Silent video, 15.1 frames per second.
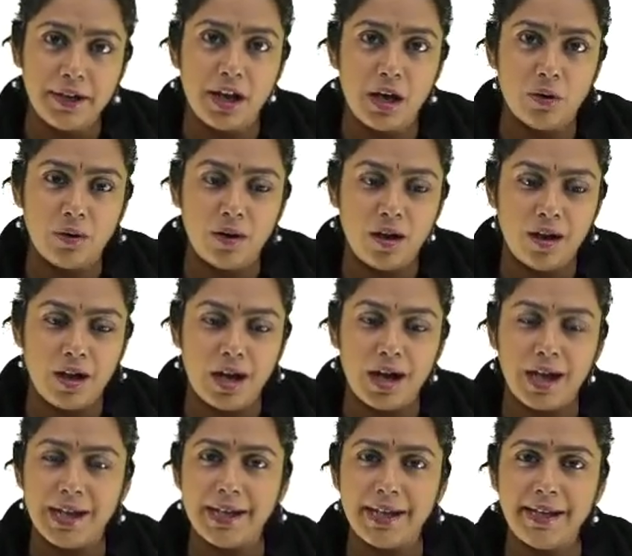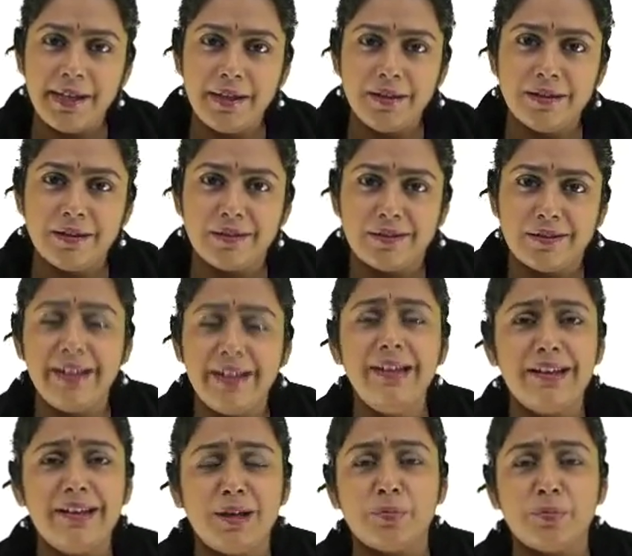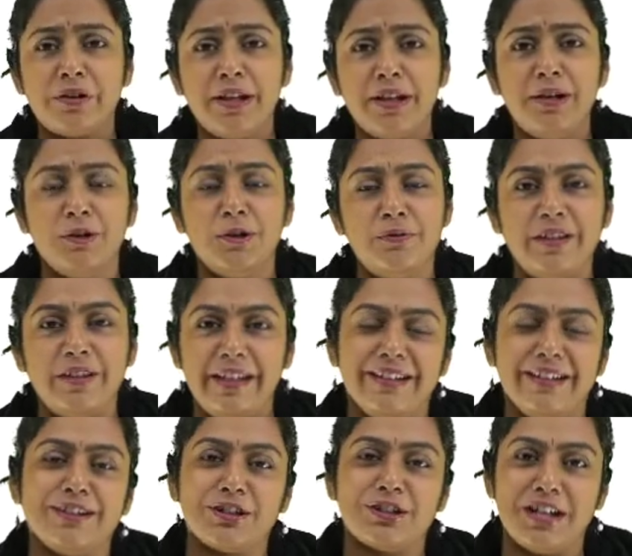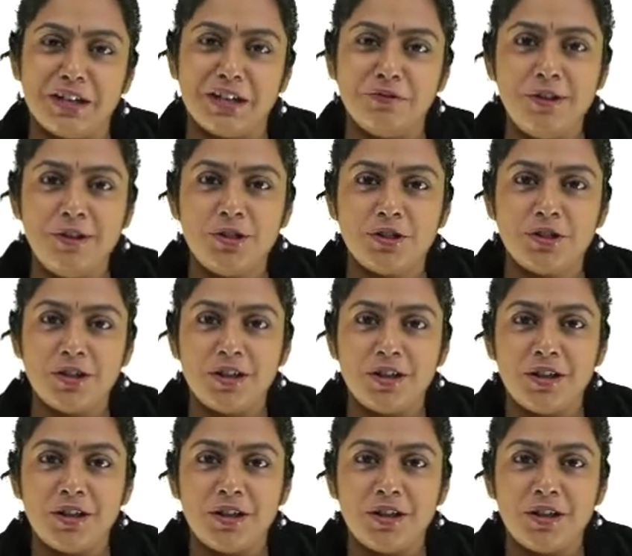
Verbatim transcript: Now, I think I'm pretty good with the English language,